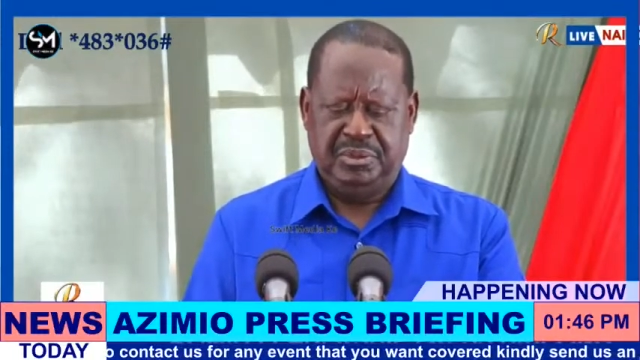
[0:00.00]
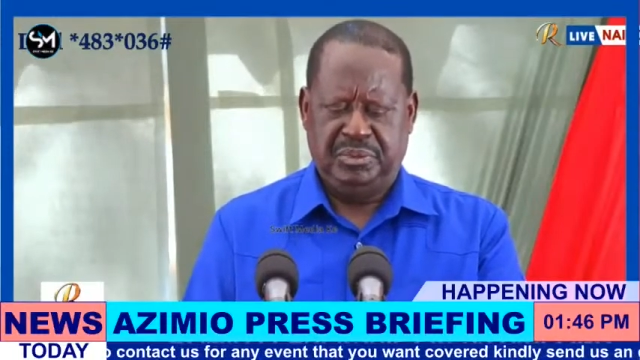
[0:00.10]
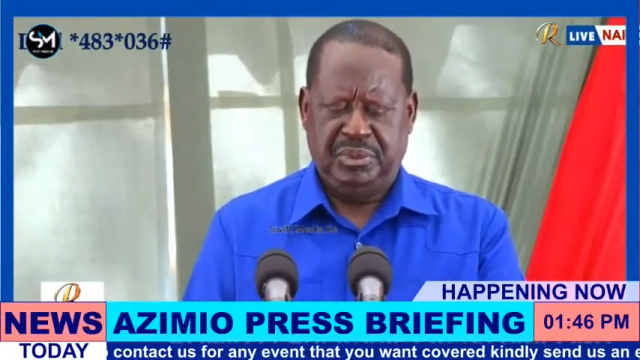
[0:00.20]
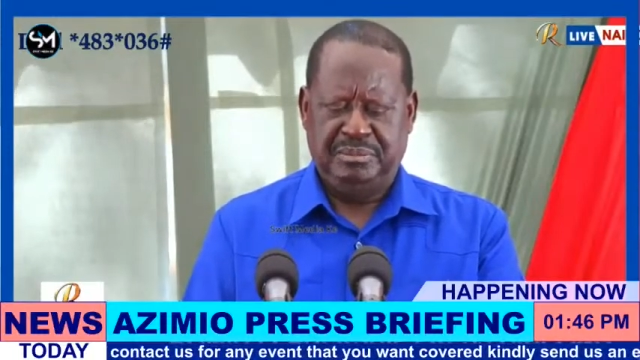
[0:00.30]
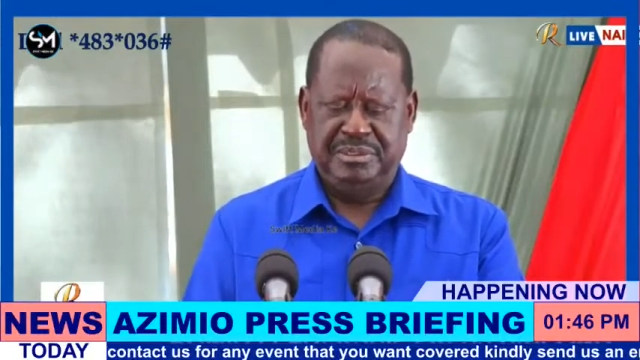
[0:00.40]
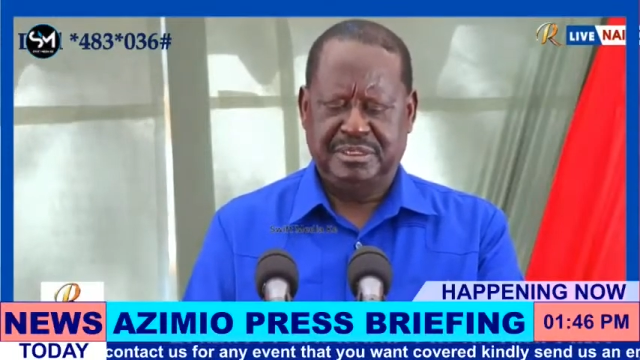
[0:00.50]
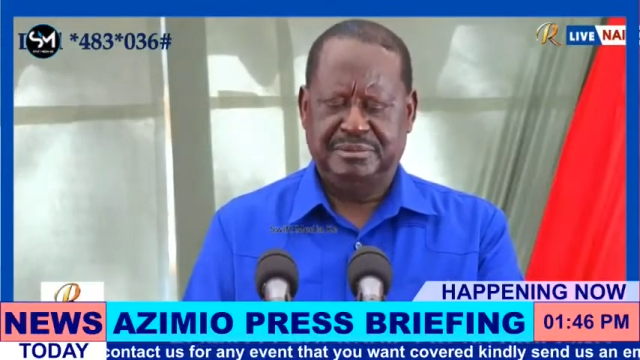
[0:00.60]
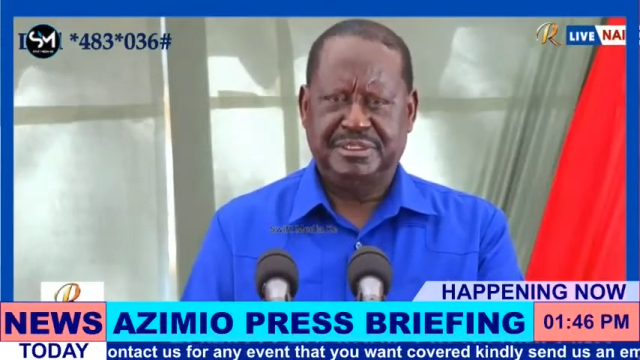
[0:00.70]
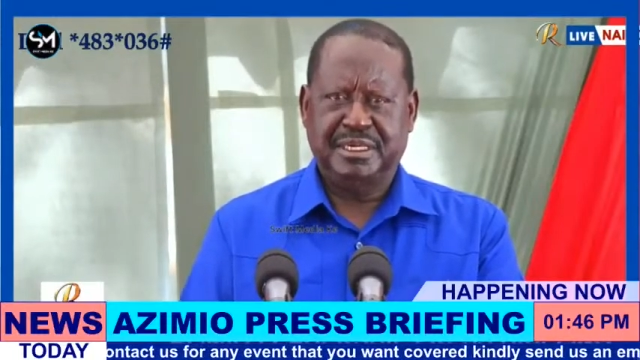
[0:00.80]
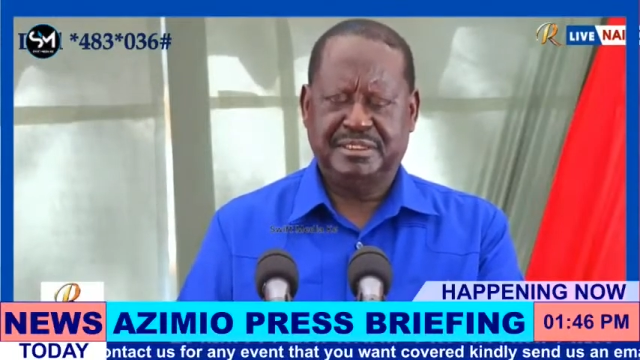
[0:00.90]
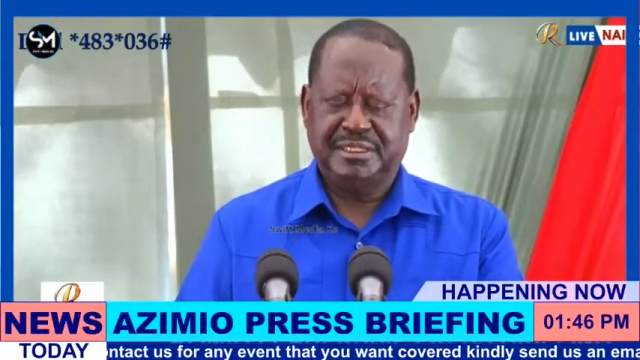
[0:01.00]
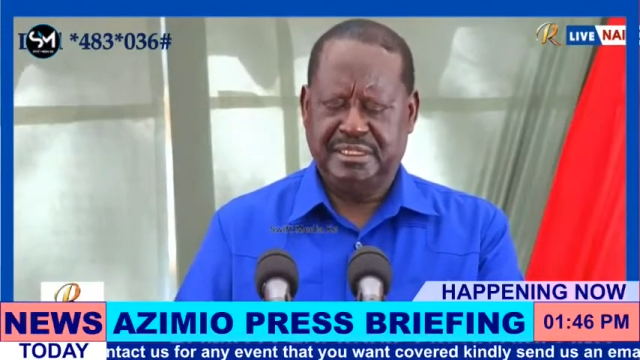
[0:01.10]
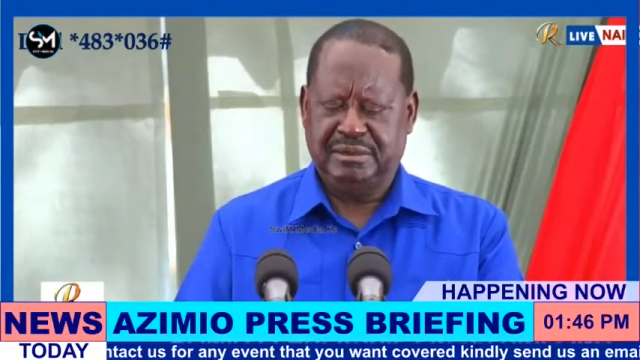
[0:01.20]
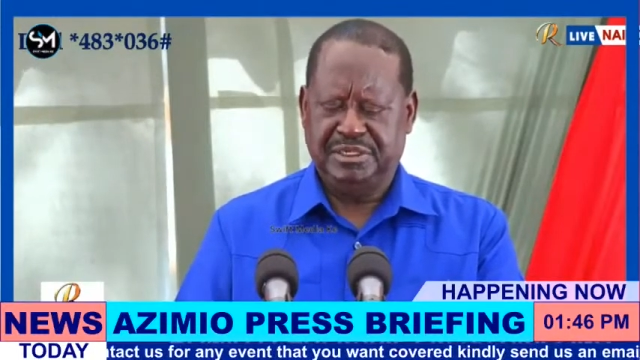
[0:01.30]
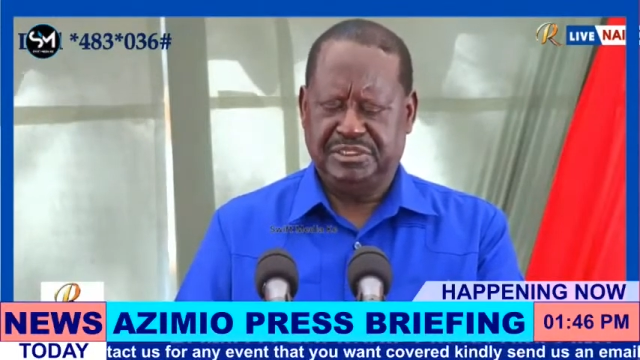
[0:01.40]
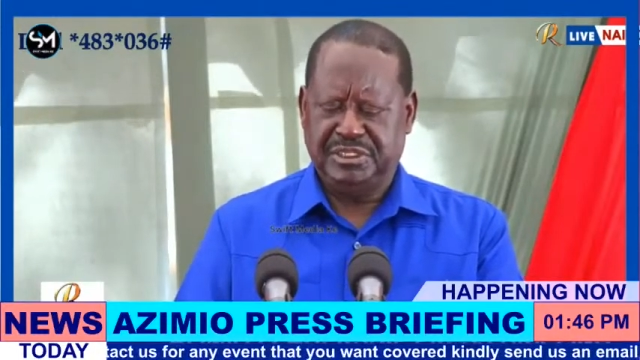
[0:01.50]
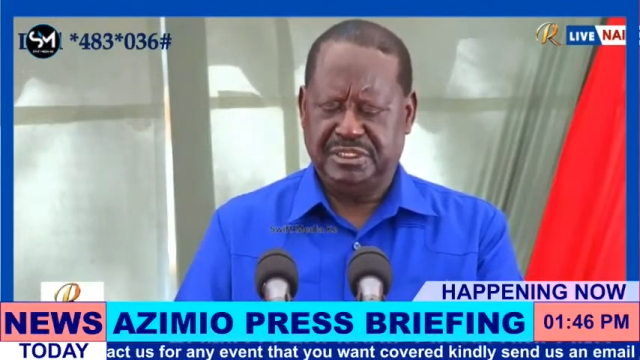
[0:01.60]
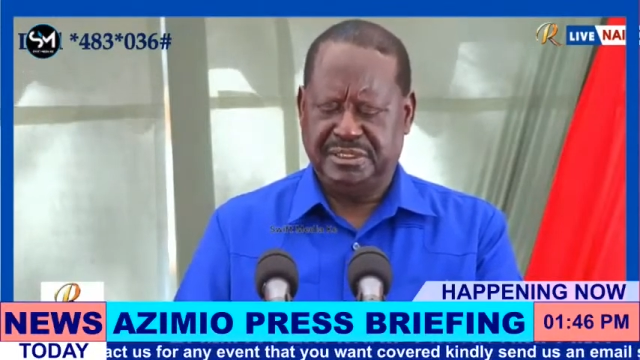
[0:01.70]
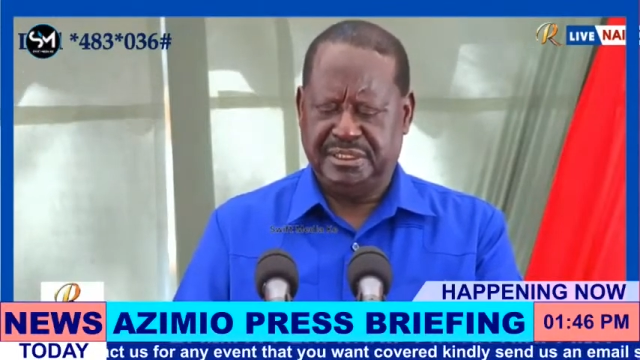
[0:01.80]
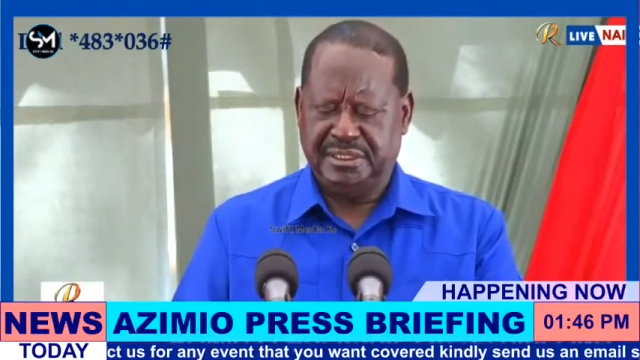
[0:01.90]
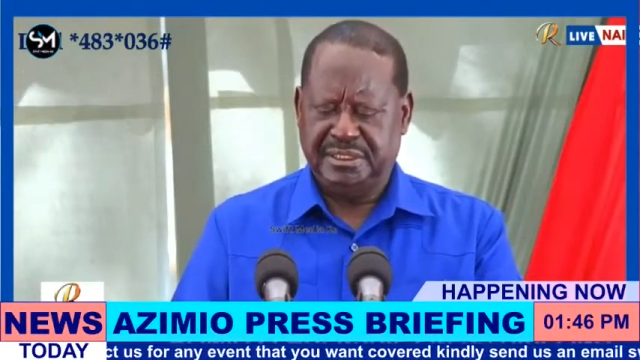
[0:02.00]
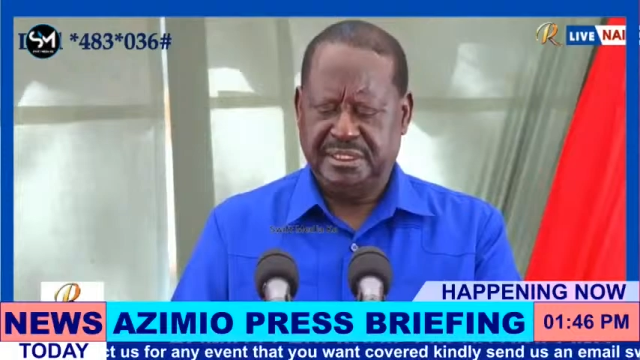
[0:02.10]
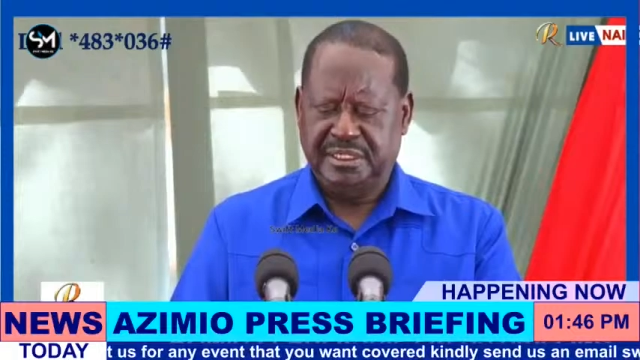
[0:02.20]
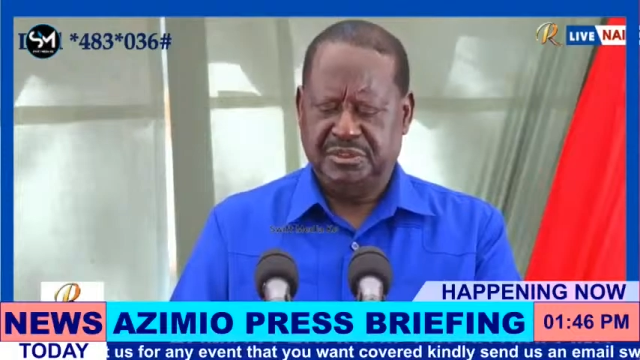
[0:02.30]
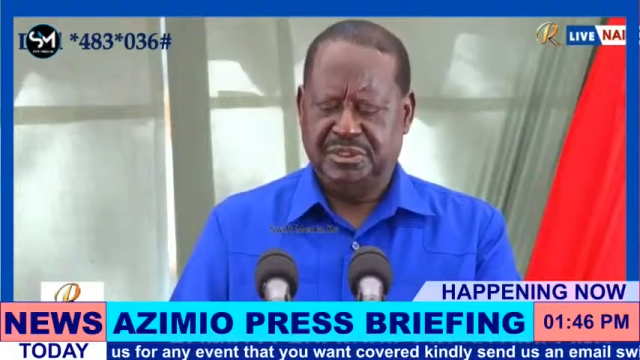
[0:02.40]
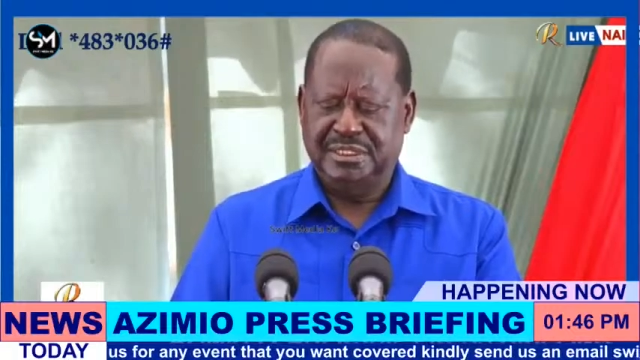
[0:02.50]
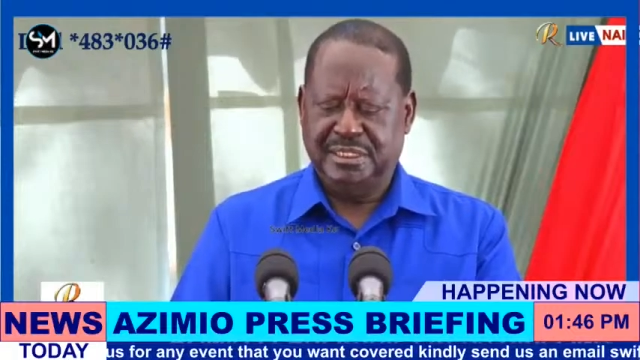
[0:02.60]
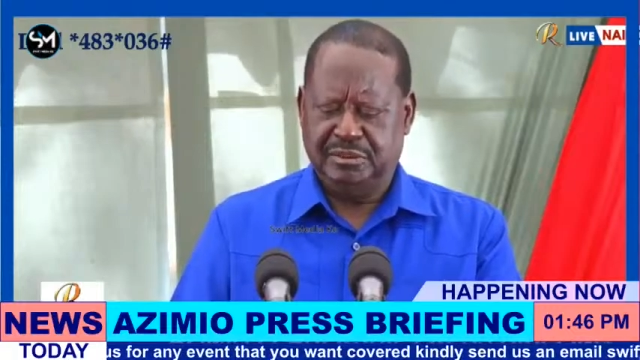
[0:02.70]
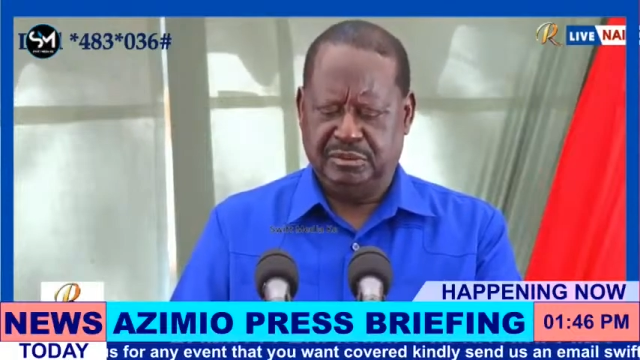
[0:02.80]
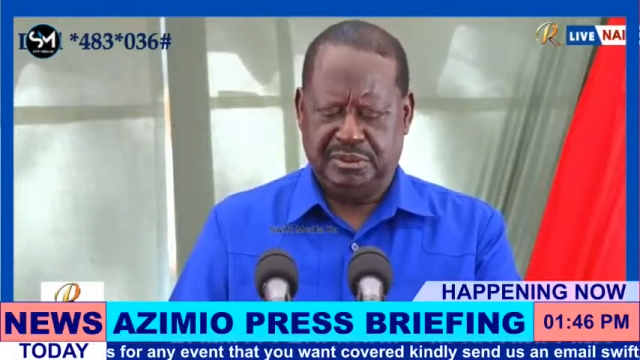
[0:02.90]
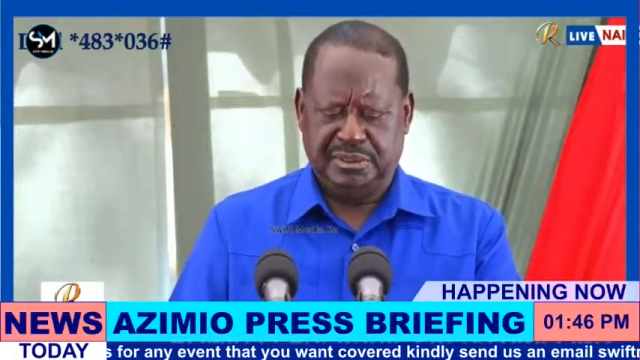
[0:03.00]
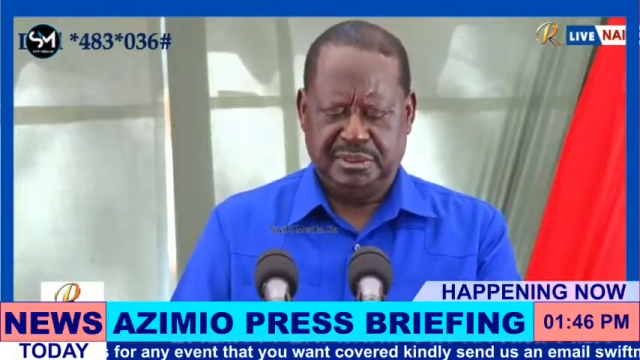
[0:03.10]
We will be subjecting our children to ridicule,